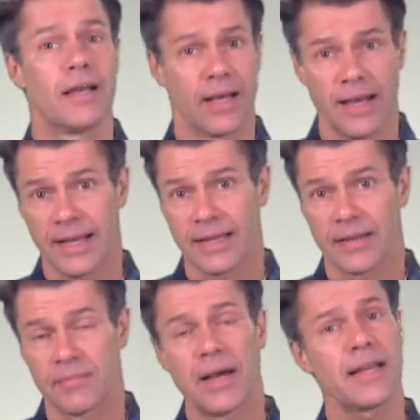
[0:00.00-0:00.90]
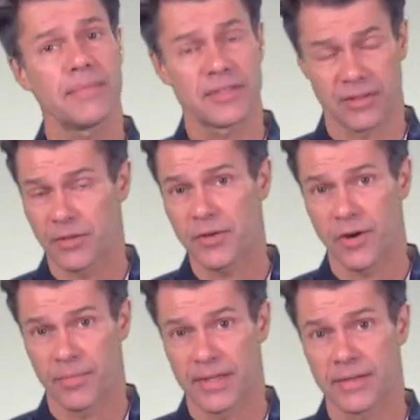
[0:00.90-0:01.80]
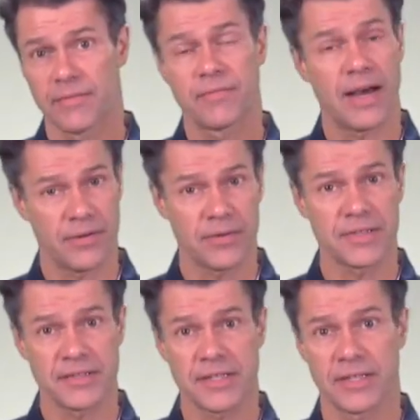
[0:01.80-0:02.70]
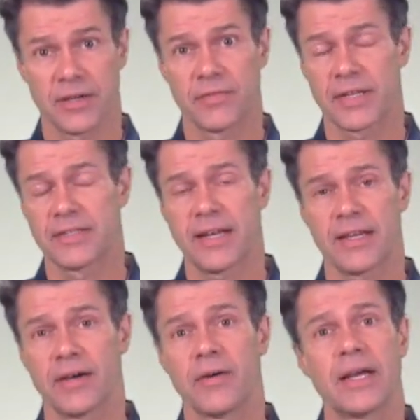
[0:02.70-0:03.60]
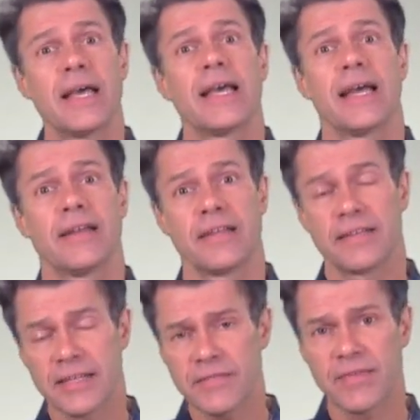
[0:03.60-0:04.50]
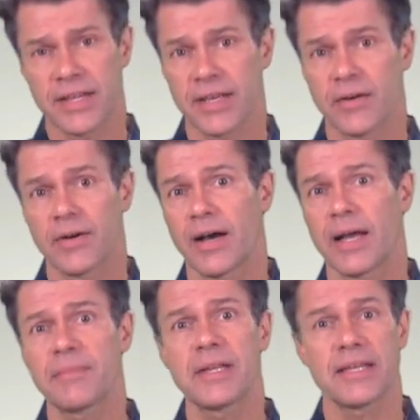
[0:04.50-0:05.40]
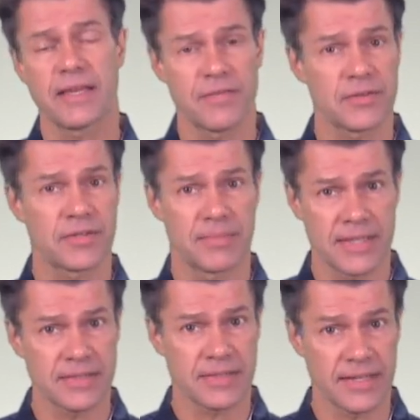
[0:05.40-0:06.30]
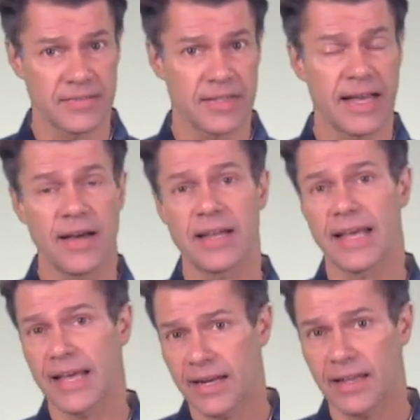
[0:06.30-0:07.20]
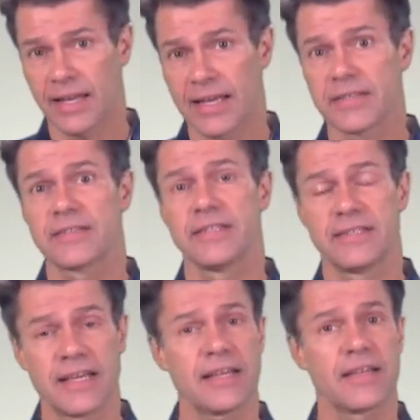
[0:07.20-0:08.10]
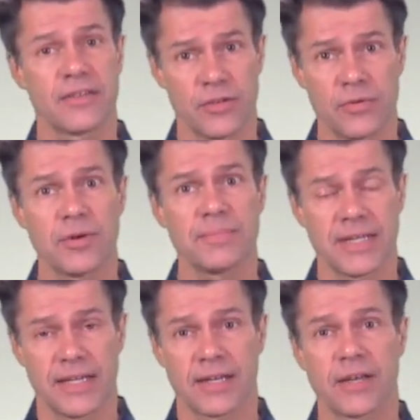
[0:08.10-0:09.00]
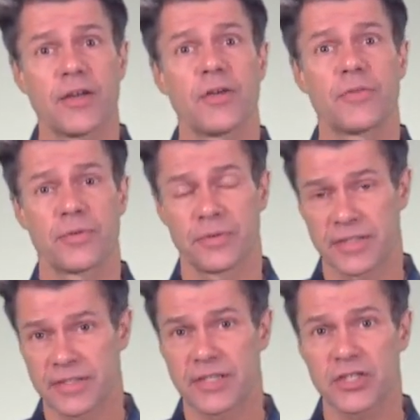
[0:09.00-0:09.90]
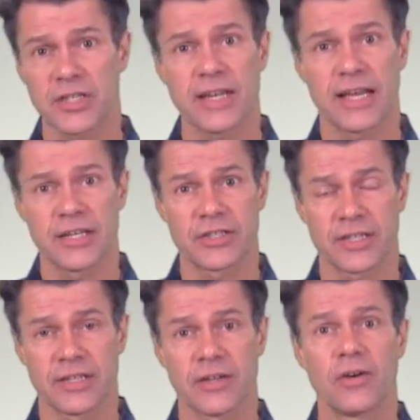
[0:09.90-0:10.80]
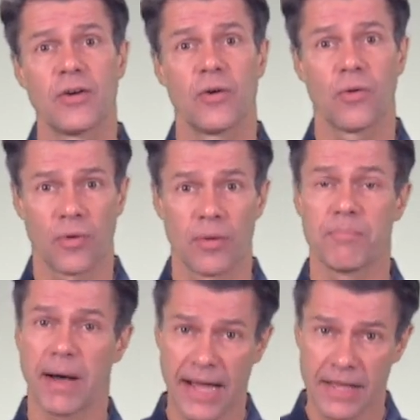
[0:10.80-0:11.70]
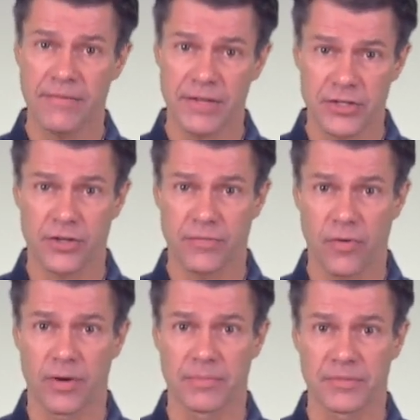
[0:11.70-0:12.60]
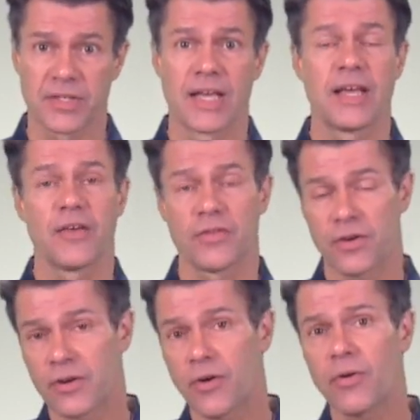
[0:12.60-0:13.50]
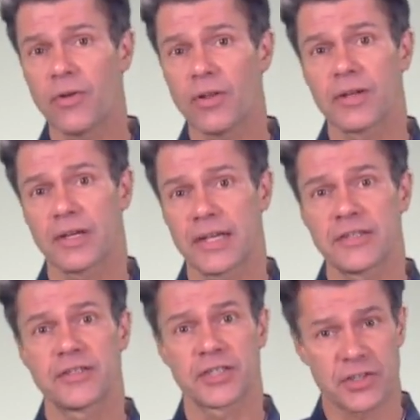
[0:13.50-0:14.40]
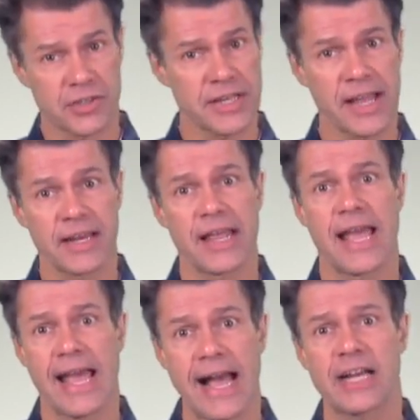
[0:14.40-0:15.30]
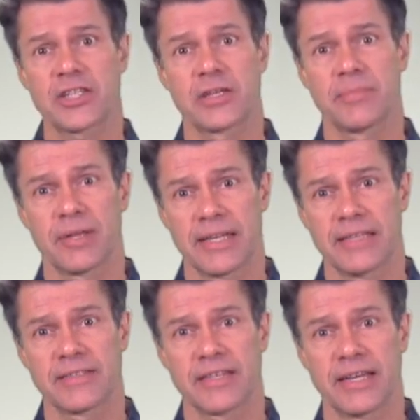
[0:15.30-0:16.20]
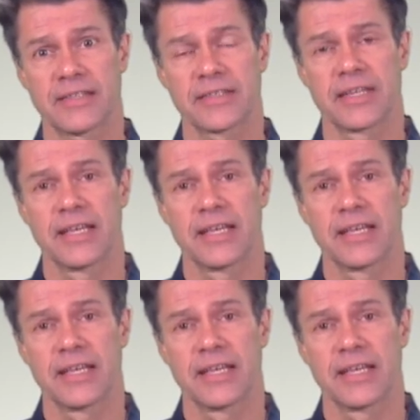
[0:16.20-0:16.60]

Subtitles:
Hi, my name is Luke Homan, founder and CEO of Contenio, and in this video, I'm going to give you some insights in how to analyze the data that you obtain through decision engine or buy a feature forums. The goal is to create actionable insights.